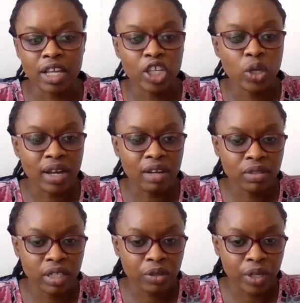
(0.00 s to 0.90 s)
thank you, Anna,
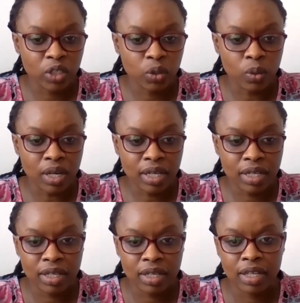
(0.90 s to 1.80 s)
for the great work.
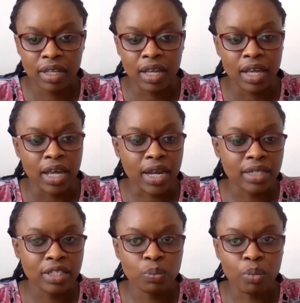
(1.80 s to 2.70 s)
And at
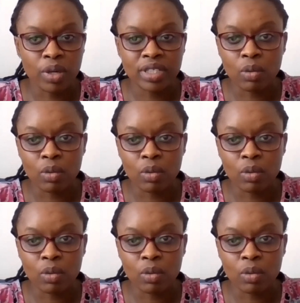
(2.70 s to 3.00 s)
this point,